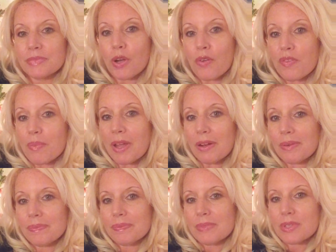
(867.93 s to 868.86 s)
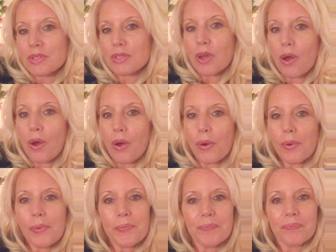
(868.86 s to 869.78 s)
go from there.
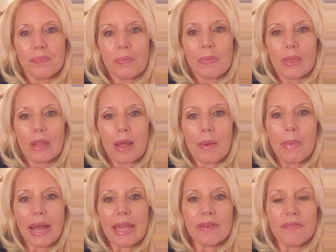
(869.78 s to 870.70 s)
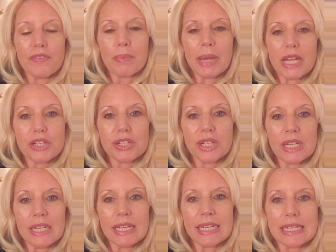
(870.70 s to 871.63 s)
So my
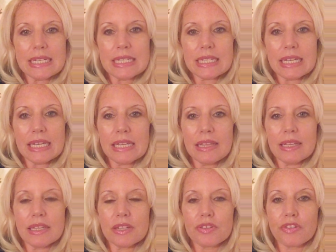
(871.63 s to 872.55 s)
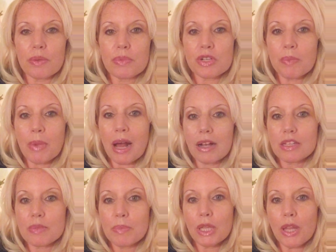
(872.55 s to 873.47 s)
information is in the description
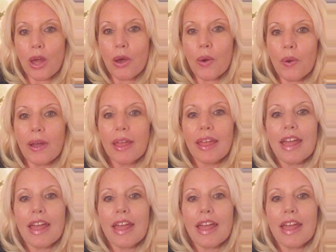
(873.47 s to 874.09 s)
box below.